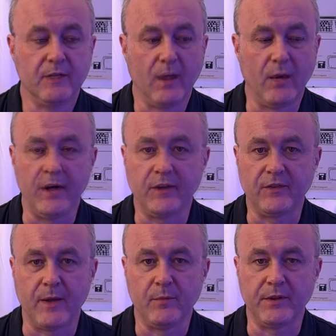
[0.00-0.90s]
We're in
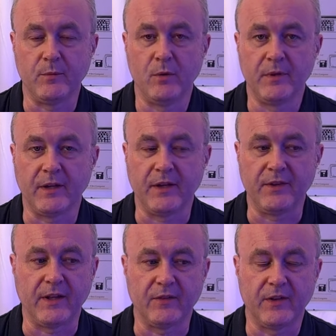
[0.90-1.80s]
December at the moment, and I
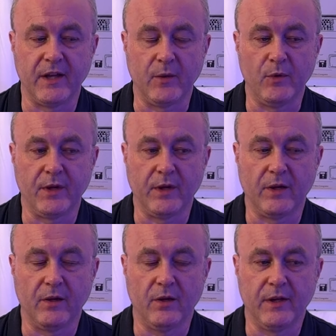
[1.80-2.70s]
think I started working
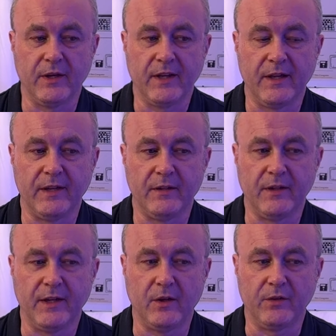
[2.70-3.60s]
on it again in,
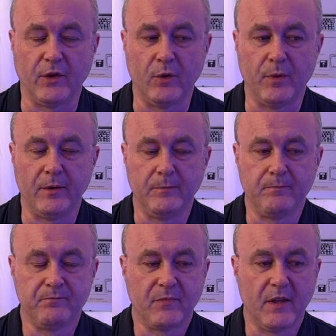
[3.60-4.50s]
in October
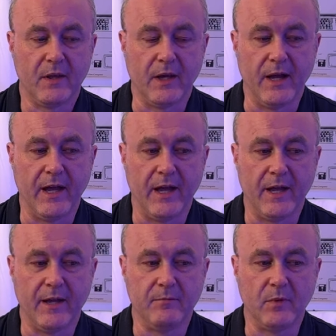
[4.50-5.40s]

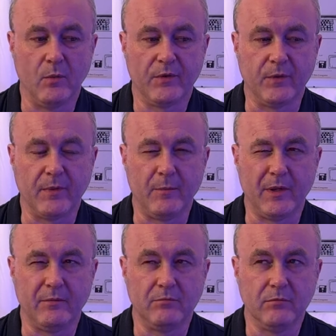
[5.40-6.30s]
um, or was it
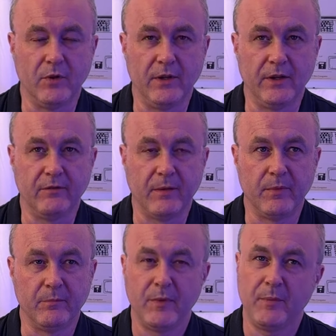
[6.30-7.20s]
maybe early
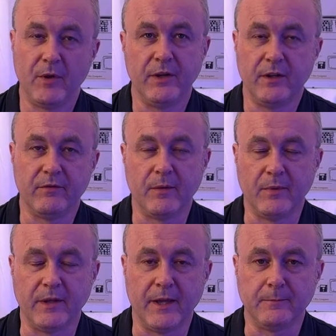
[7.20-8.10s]
November? Maybe early
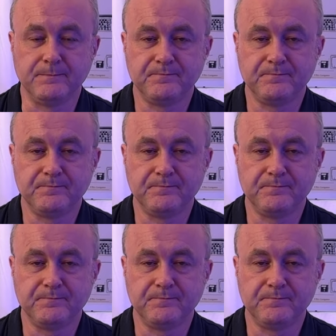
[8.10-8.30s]
November, yeah.